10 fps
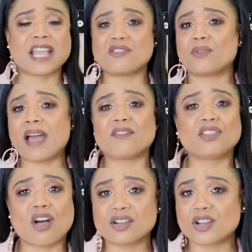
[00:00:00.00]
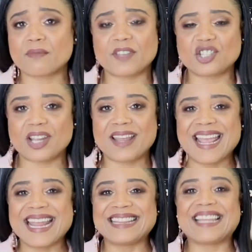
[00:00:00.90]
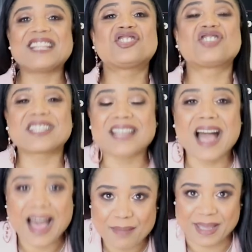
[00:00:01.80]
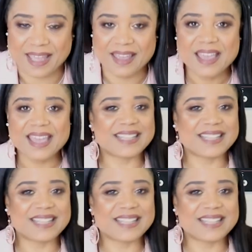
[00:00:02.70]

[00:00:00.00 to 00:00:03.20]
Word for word: and you don't have a long-term vision, then it's just a hobby.